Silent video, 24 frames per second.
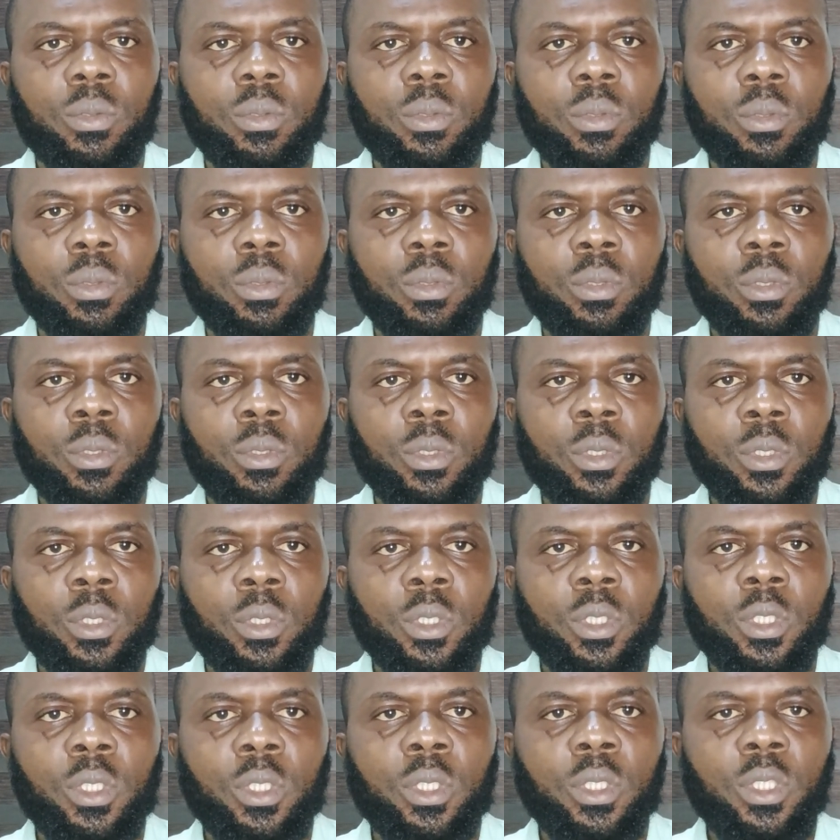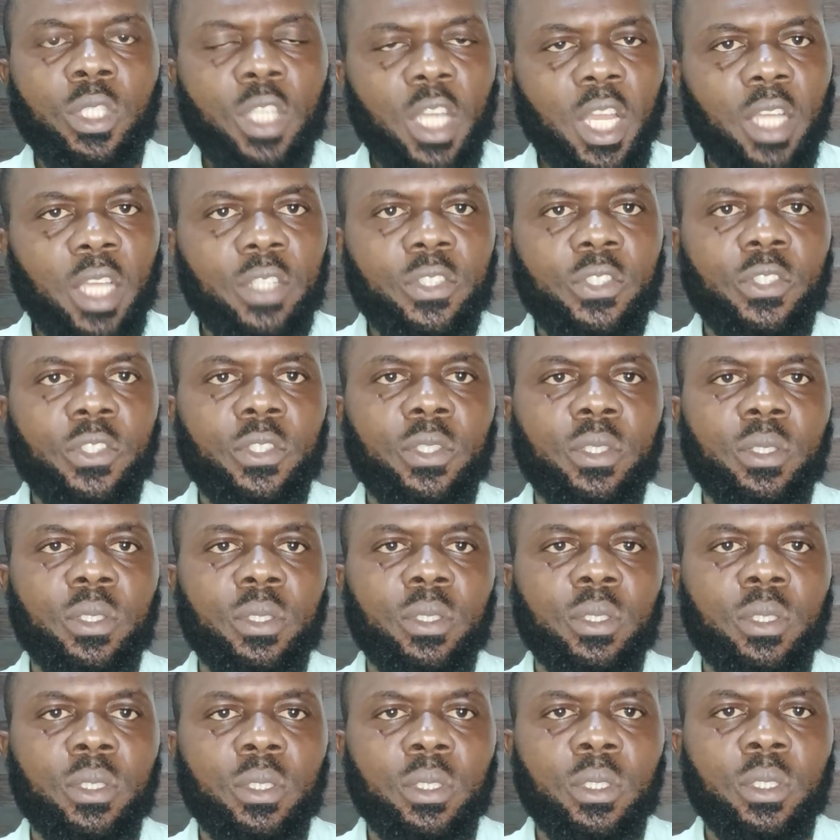Has the word of God ever told you are
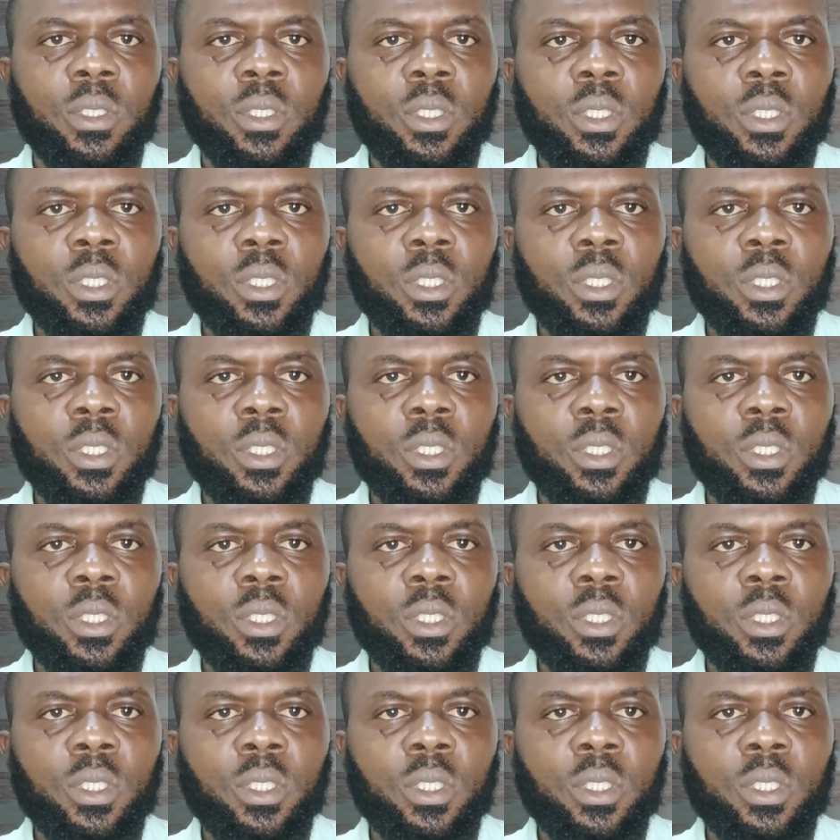stupid?